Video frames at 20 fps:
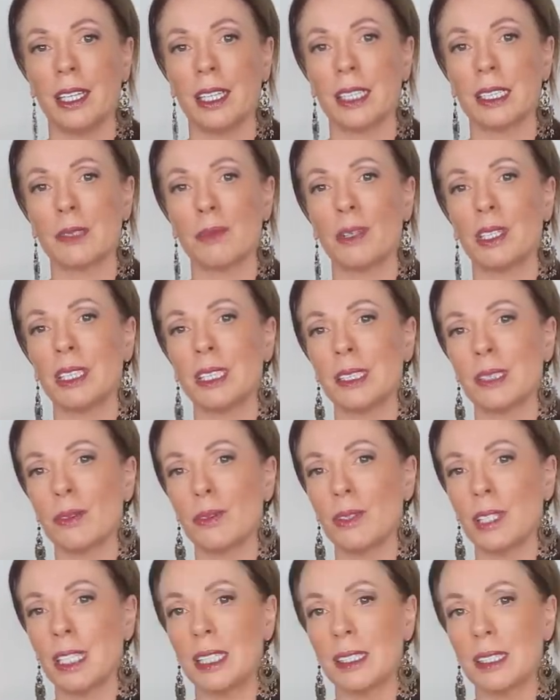As well as
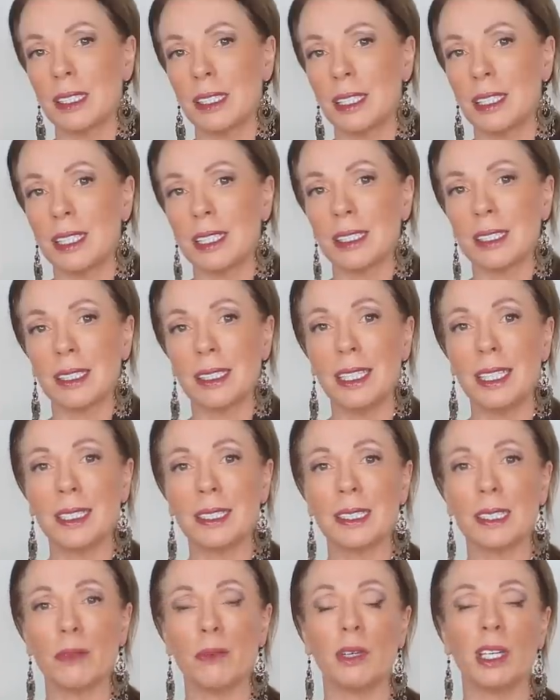all the insidious
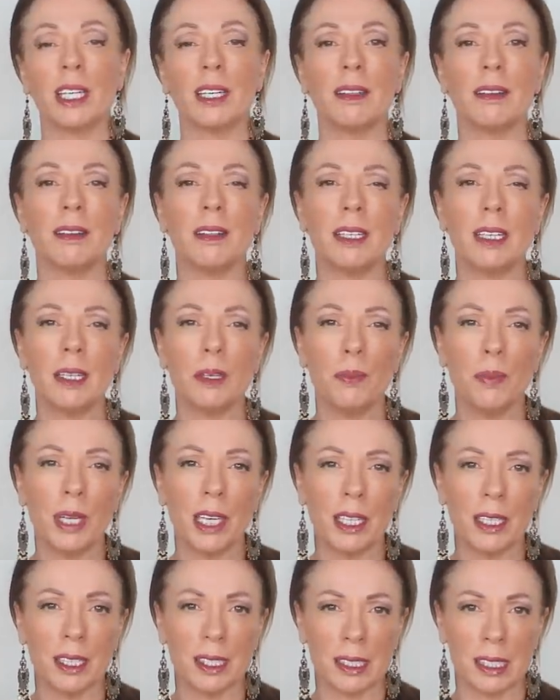things that we can think
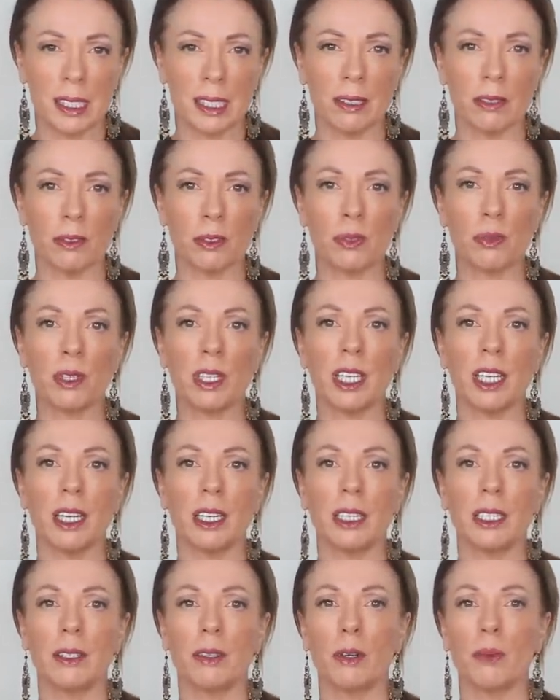about ourselves
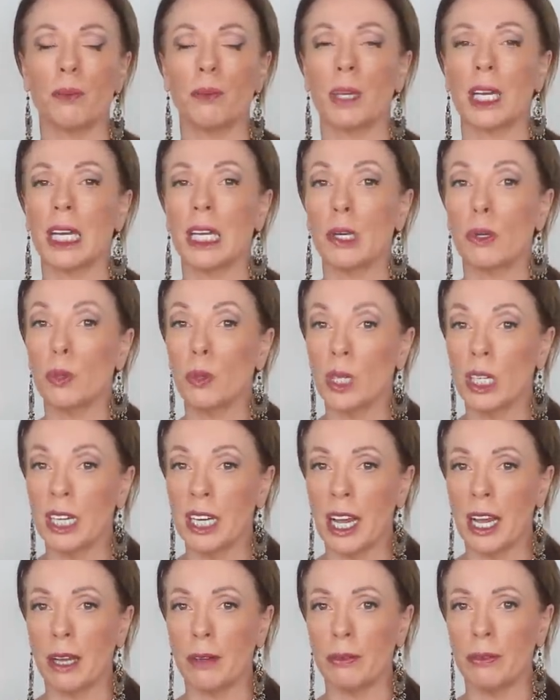regarding not being good
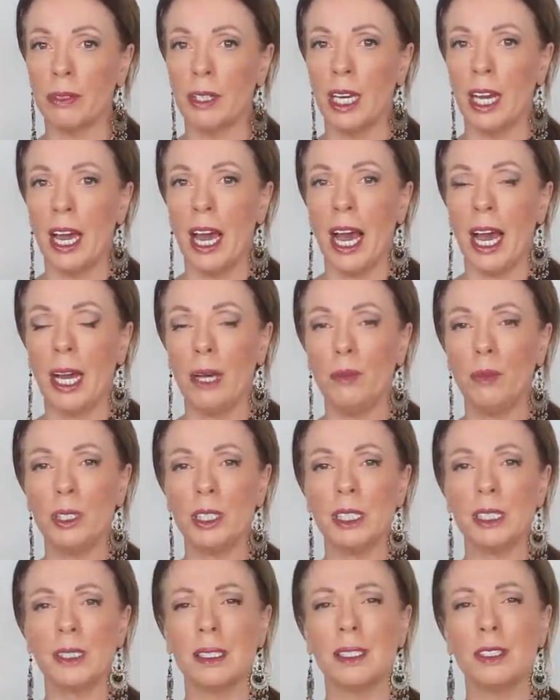enough, and
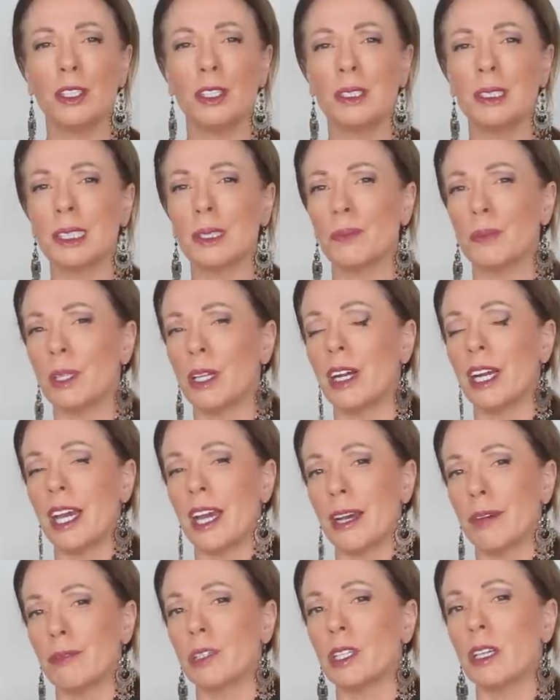what does a new supply
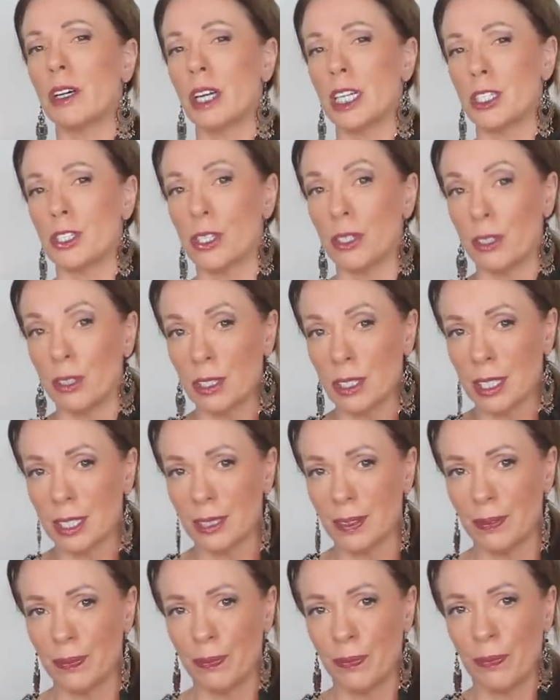have that I don't?
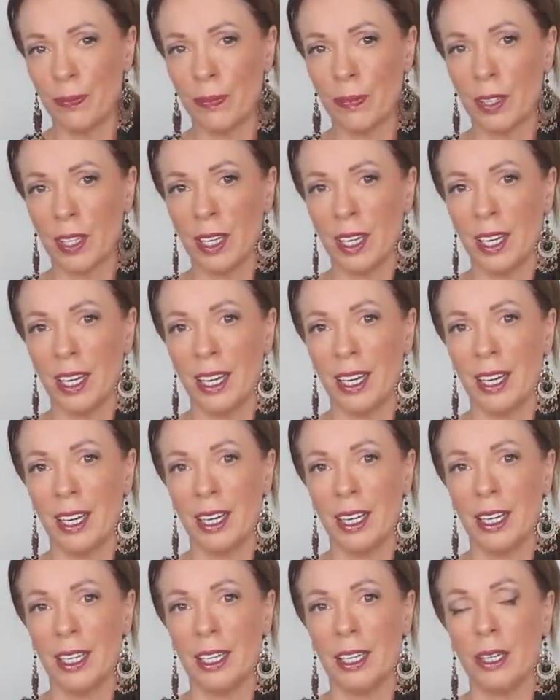
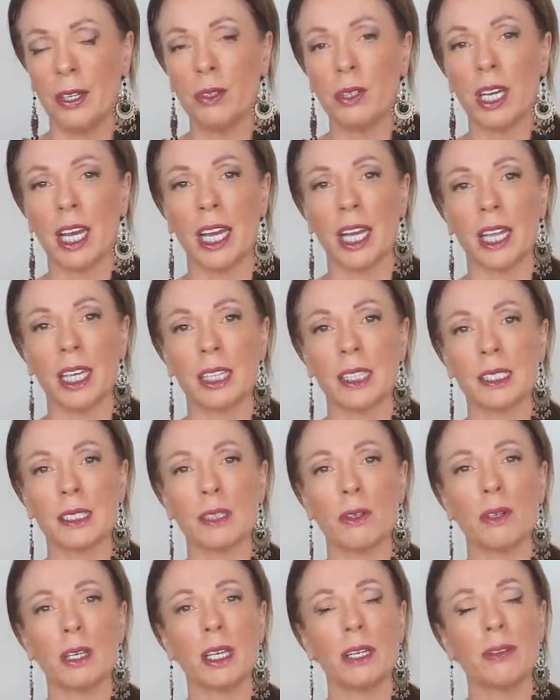Okay,
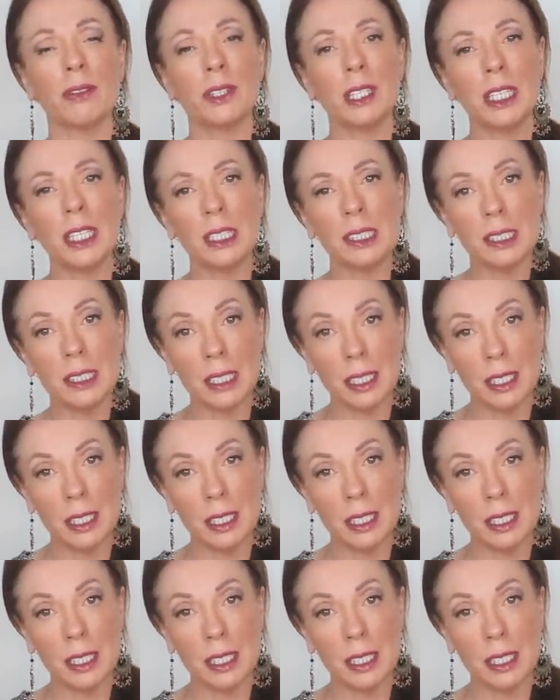so if this